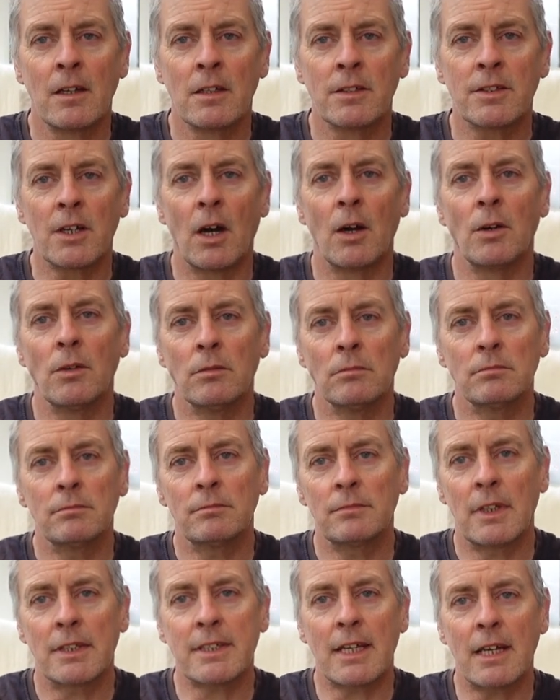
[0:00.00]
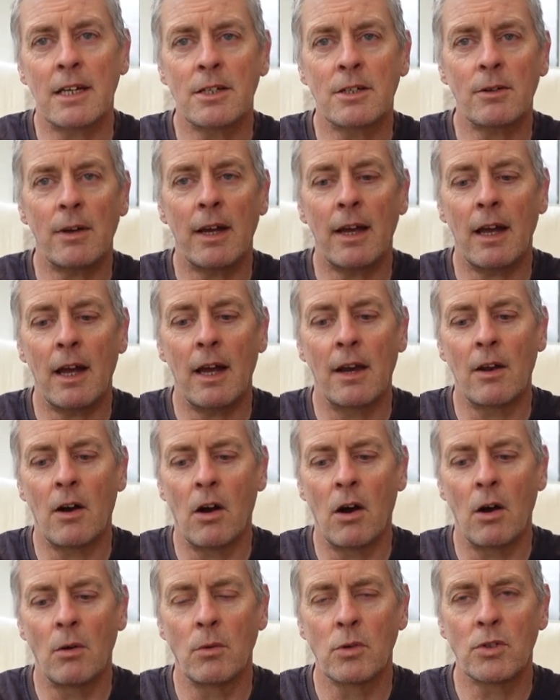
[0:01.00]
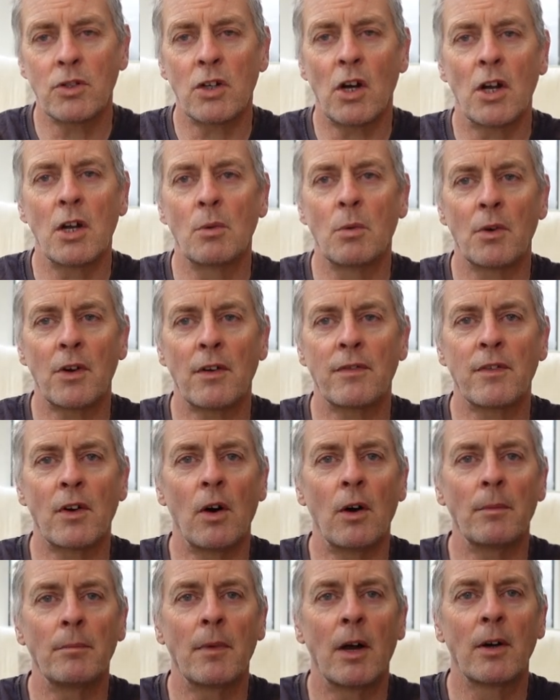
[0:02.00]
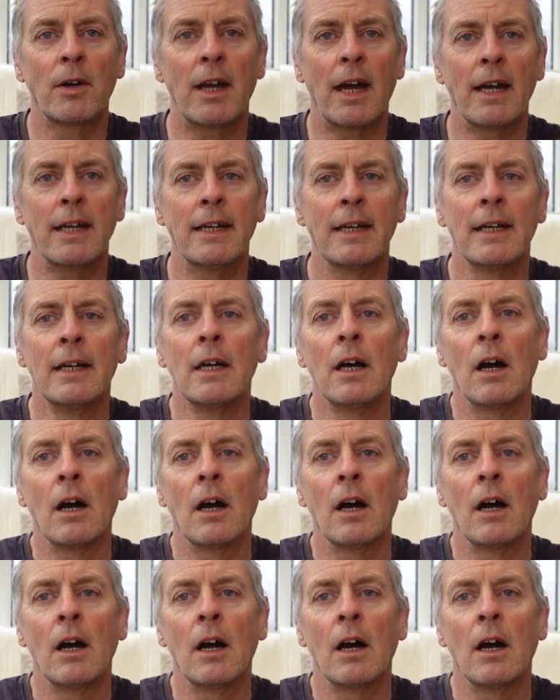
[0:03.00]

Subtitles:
So let's get into it and I will show you what I've got, okay?